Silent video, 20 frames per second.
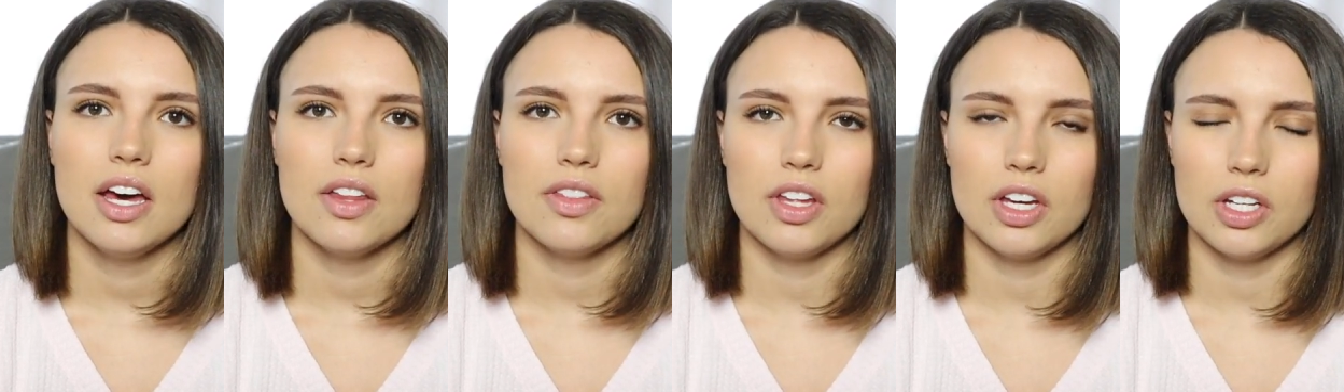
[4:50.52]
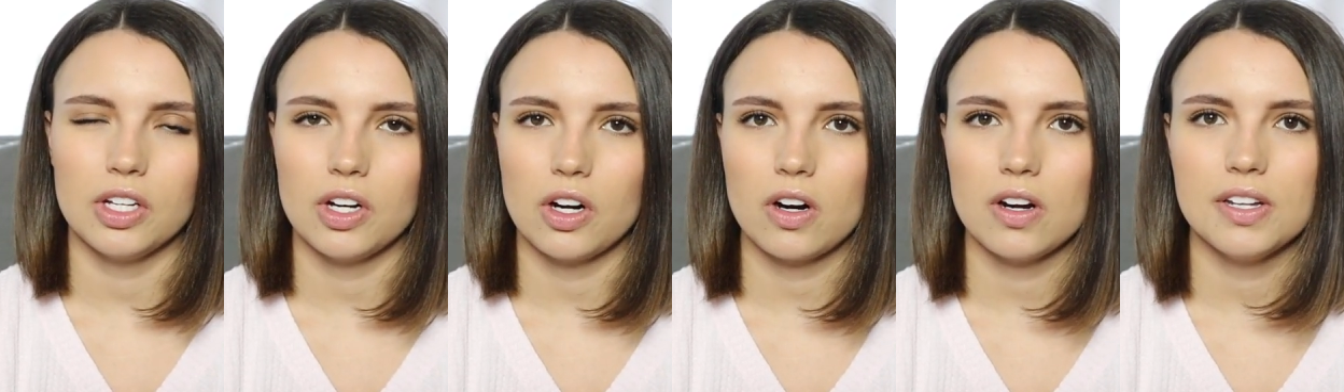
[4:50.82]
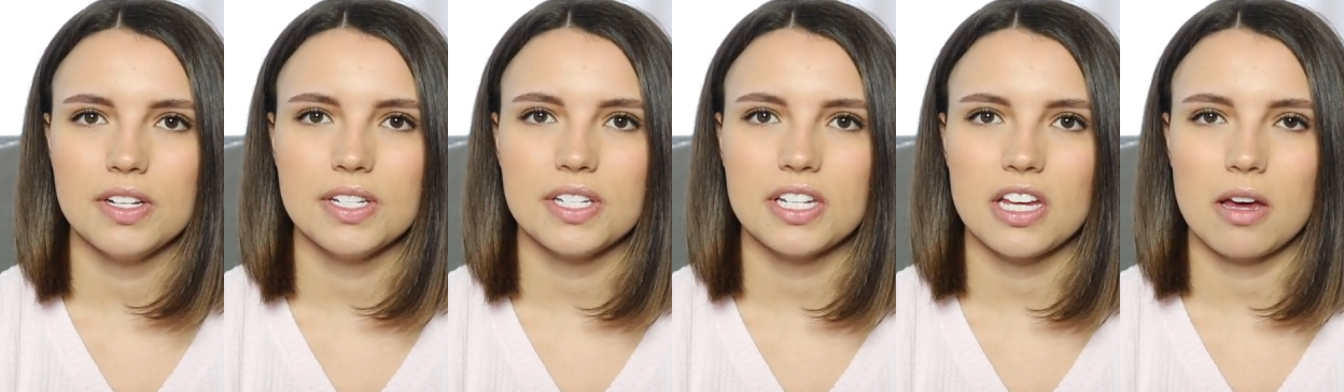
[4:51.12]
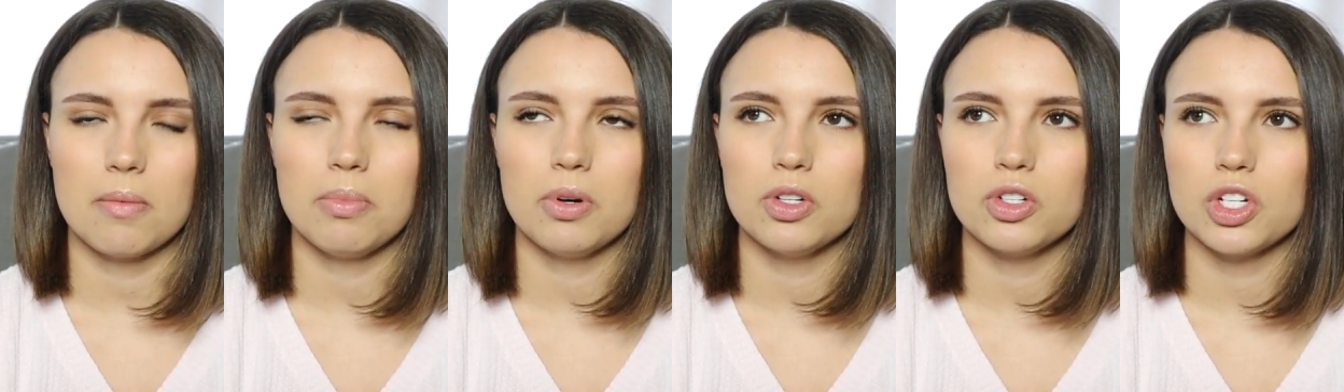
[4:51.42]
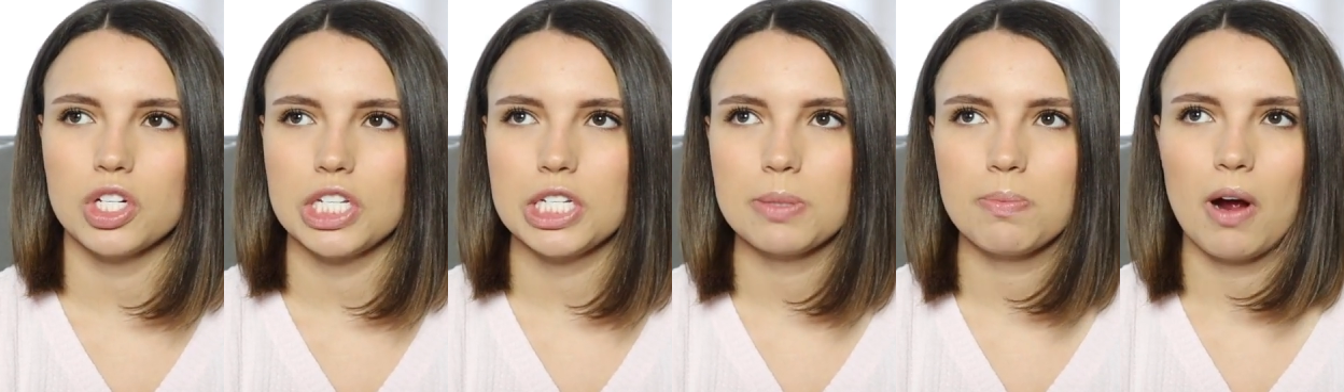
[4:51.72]
the urine sample
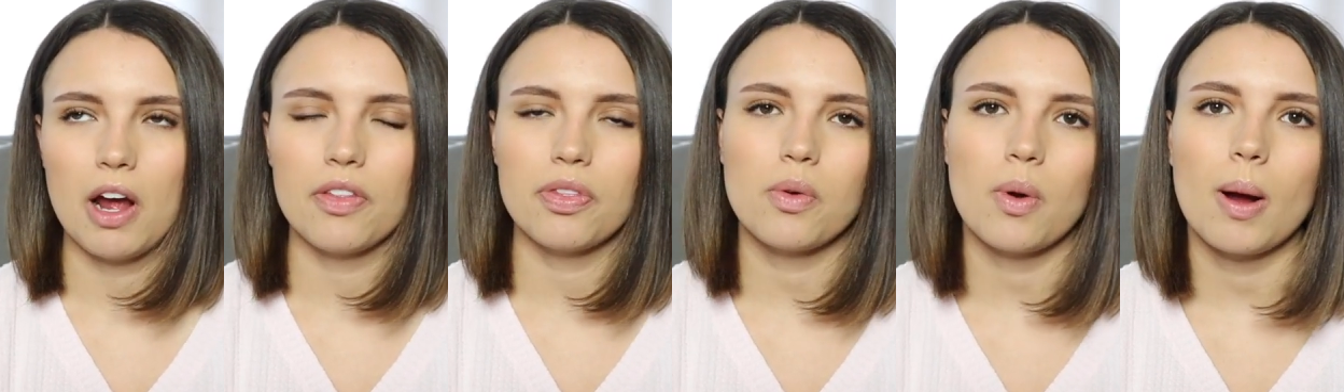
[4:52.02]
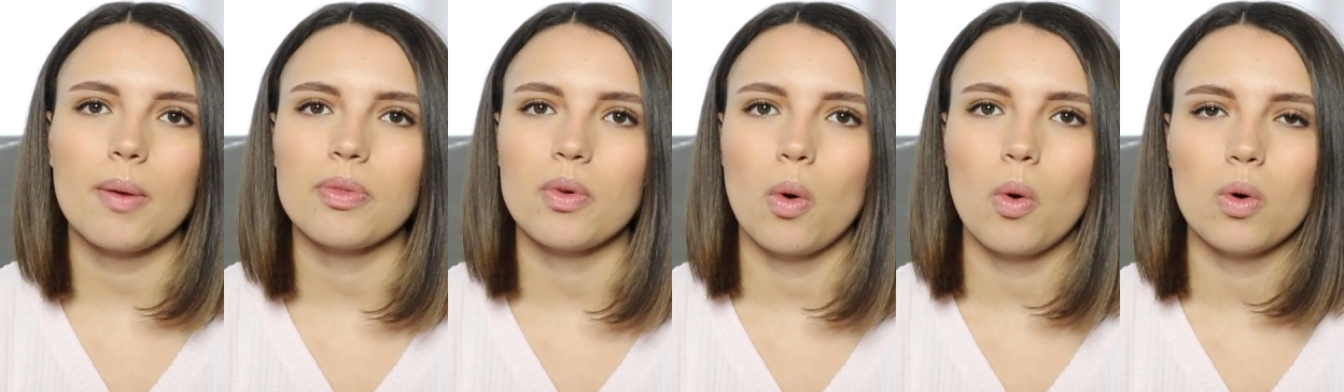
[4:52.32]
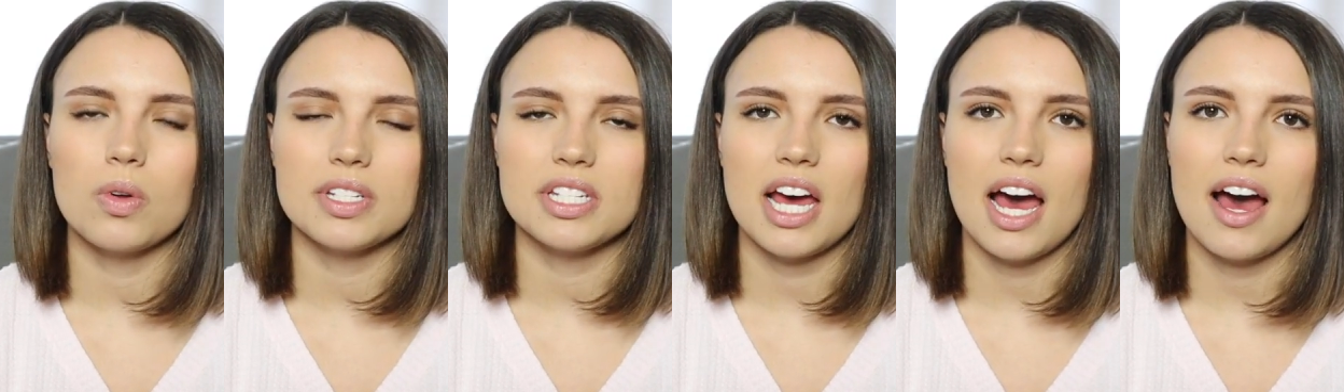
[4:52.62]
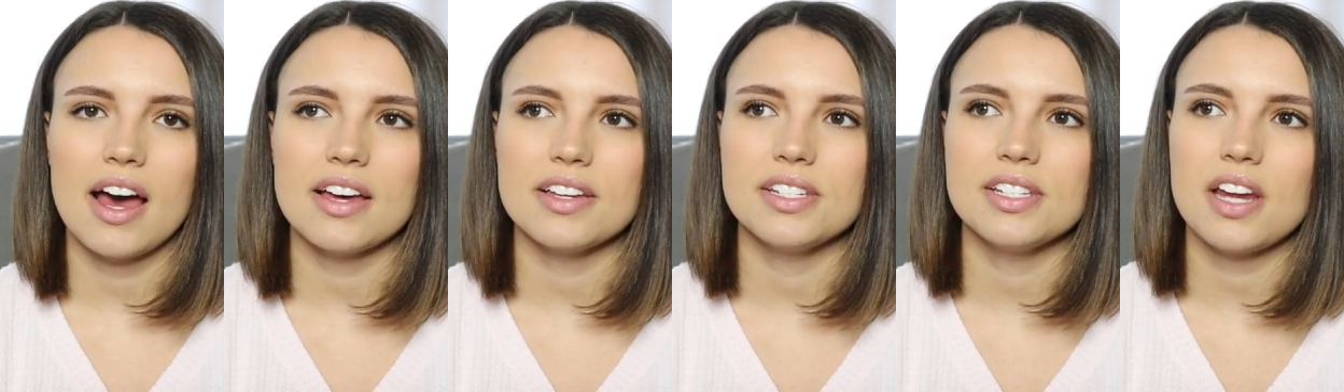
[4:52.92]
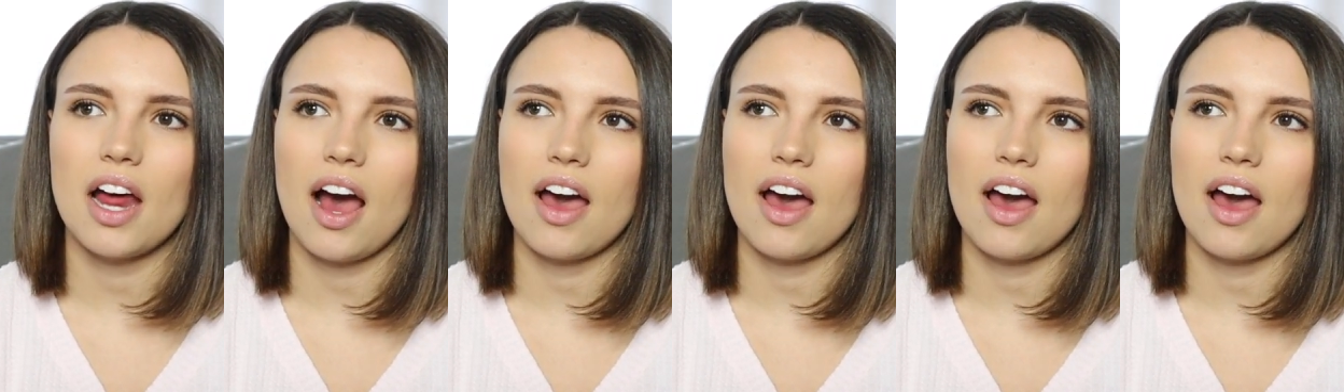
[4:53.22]
just spread throughout the whole test.